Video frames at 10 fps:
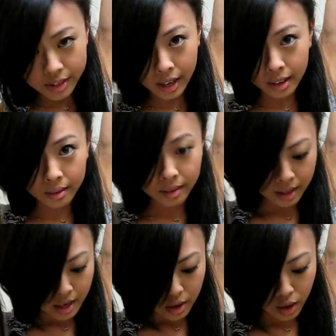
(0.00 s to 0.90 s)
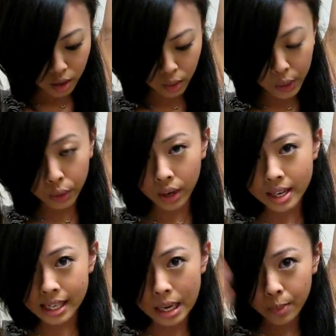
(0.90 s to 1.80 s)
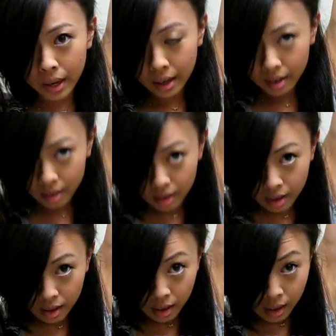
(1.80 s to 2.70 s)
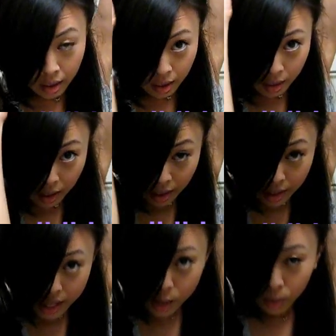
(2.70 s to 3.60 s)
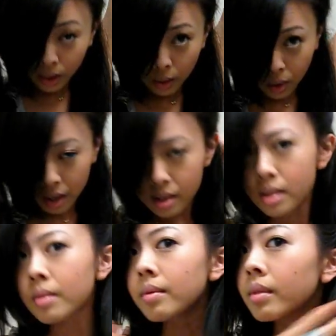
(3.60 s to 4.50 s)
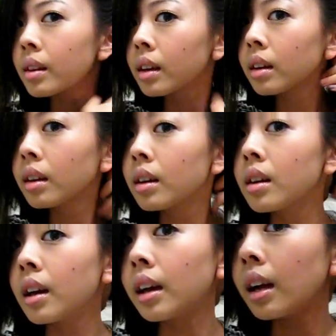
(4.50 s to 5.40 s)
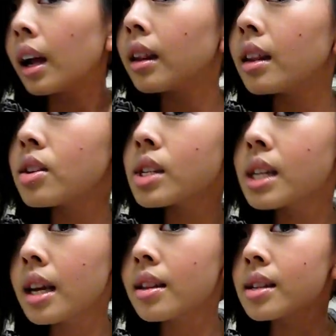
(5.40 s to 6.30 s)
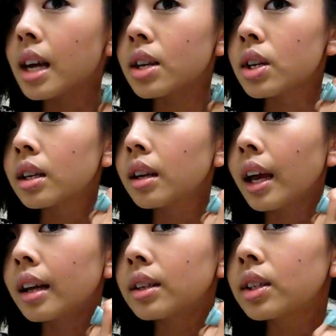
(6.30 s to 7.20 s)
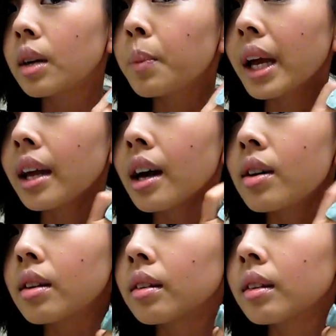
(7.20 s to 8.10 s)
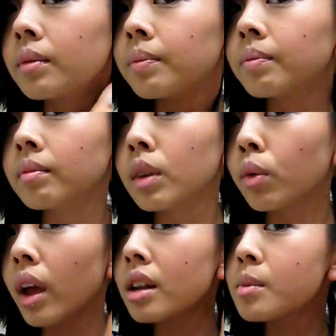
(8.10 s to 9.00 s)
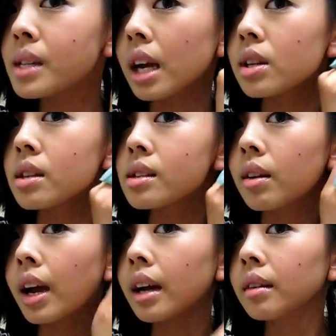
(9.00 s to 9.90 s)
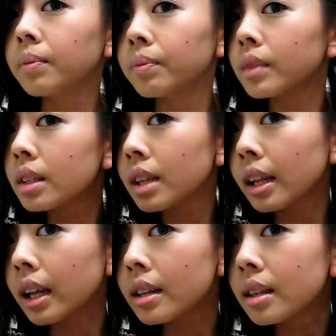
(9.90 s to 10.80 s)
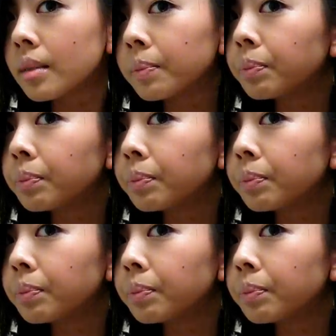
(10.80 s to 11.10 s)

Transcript: side. You're going to look crazy, but this really works. And then just take the section and start picking out random sections, okay? Just like this.